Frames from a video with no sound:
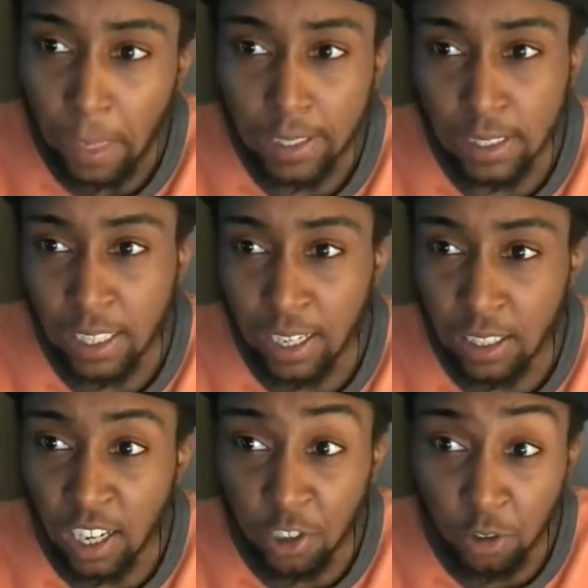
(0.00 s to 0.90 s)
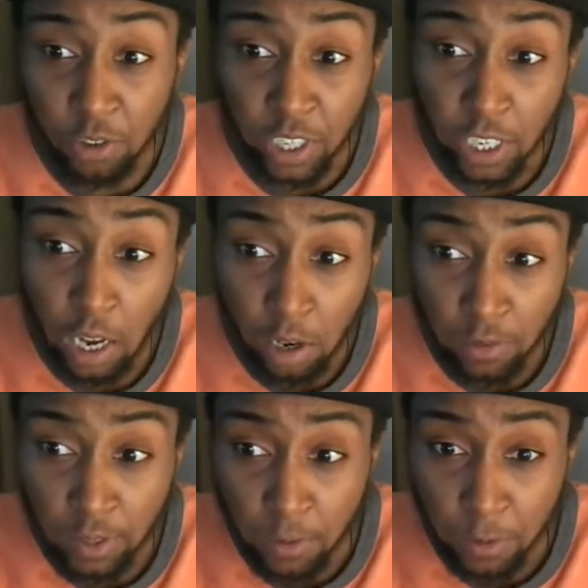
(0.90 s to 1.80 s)
It's not a lot you're going to get out
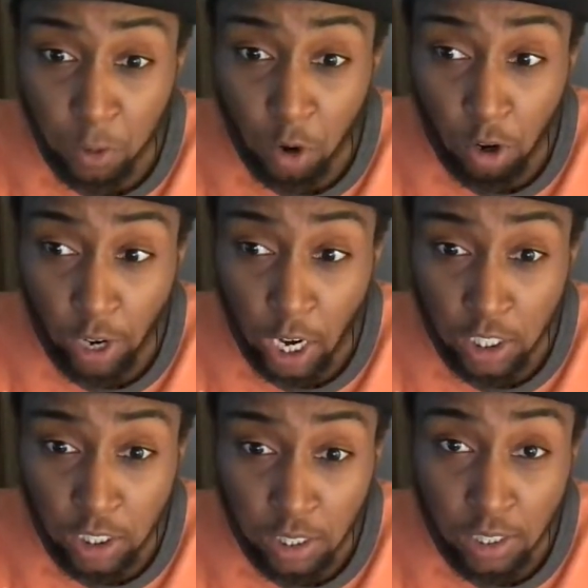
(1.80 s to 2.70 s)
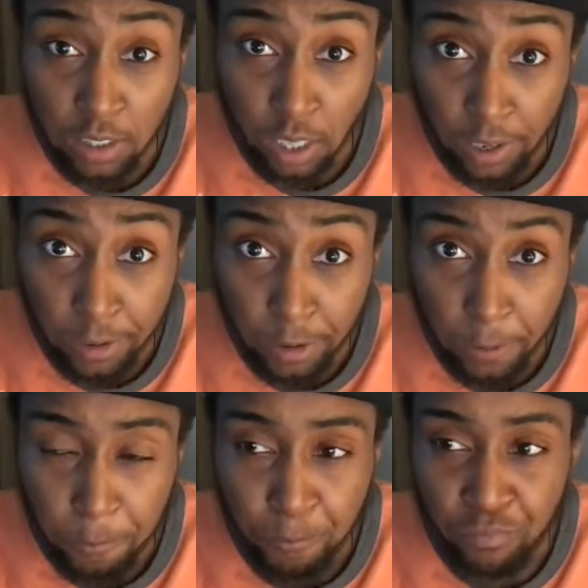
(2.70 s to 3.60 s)
of it if you are actually a skater.
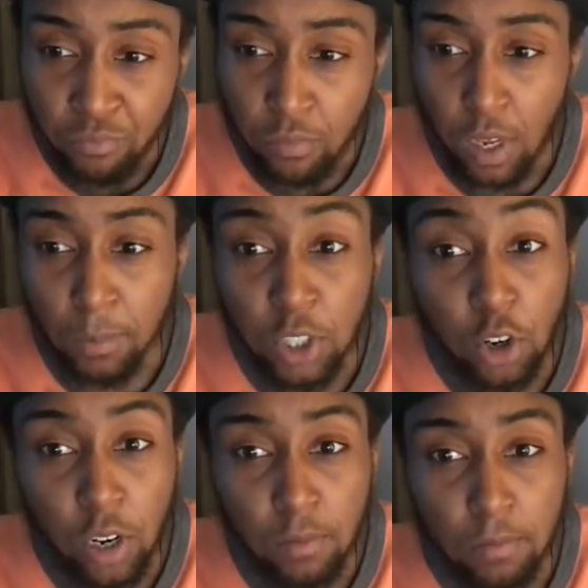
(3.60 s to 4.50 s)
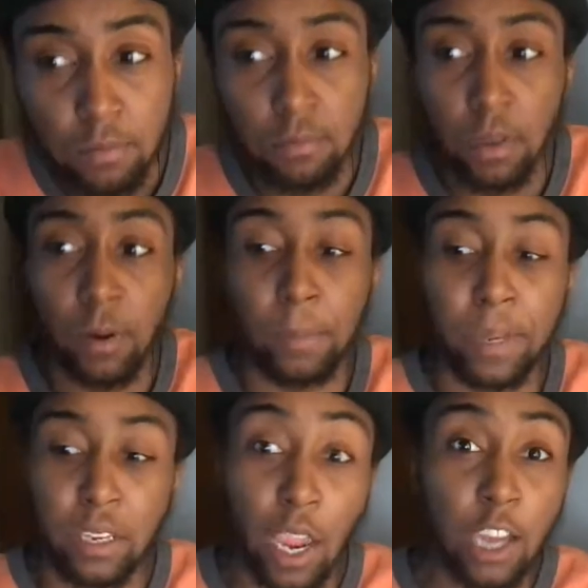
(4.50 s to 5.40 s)
I'm sorry, but I
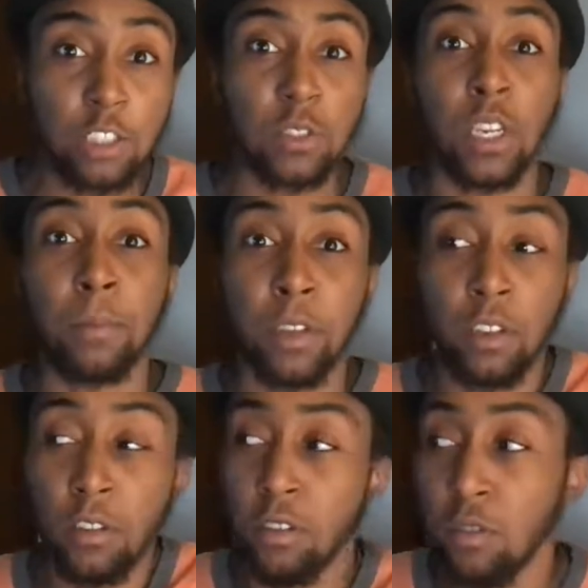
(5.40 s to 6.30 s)
mean, actually, I mean,